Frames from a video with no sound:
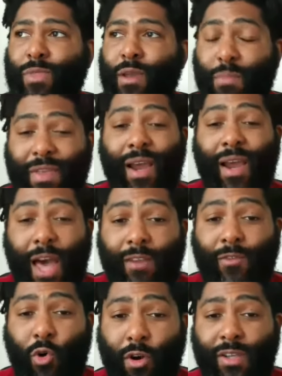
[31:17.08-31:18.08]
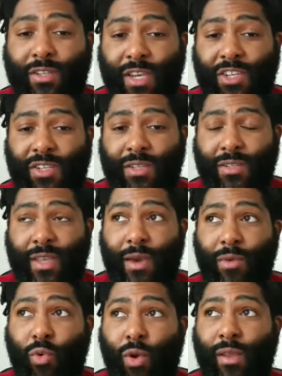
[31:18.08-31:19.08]
But there are a lot of organizations that
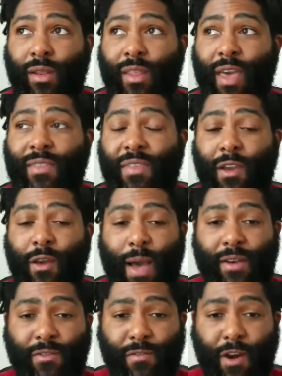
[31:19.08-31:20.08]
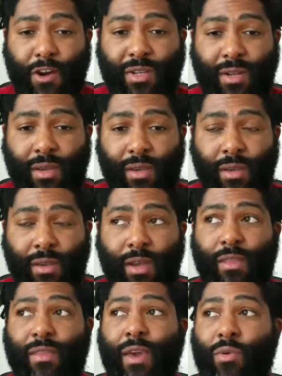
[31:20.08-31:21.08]
when they think about diversity,
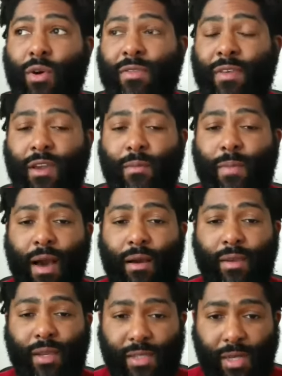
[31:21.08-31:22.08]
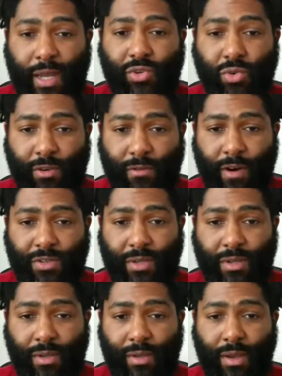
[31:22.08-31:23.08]
they want to think about intellectual diversity.
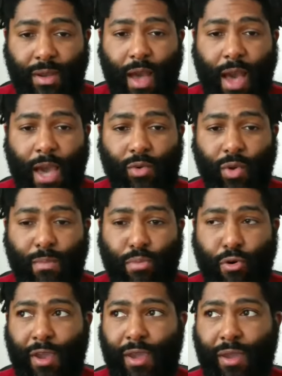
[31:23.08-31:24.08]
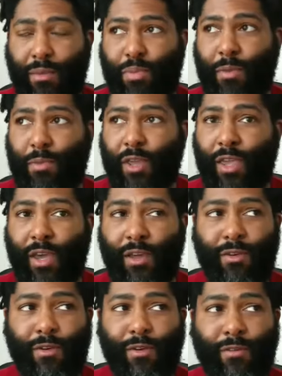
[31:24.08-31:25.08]
How do we bring people
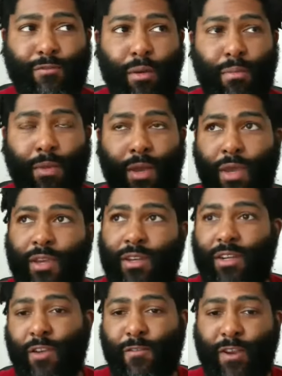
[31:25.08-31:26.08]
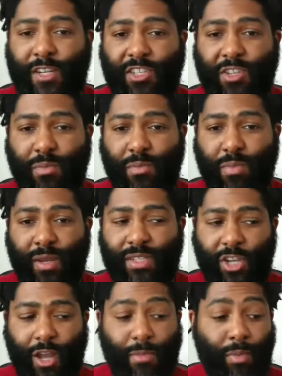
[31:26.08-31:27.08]
together from different disciplines to
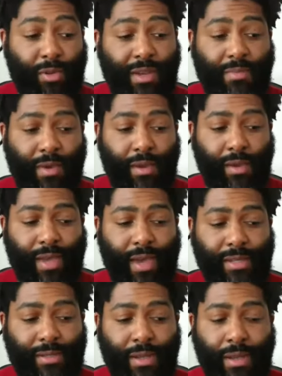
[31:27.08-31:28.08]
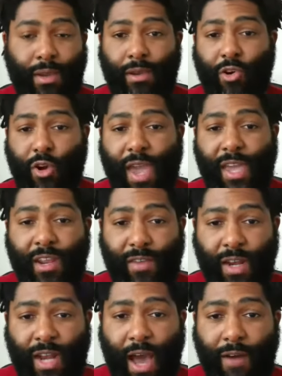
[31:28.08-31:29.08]
come up with something that's creative
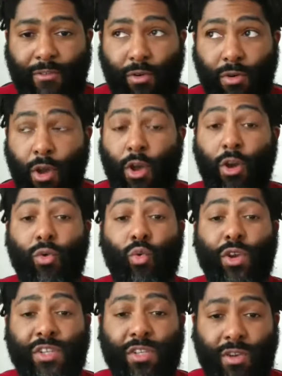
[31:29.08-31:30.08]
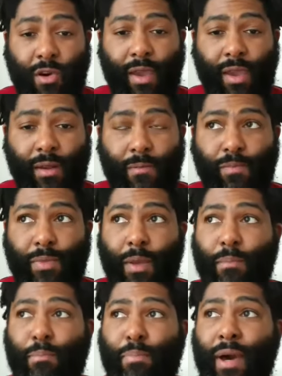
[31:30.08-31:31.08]
and novel, which is great.
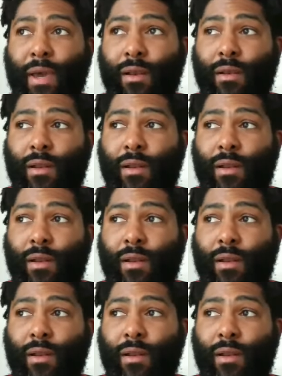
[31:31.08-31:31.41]
But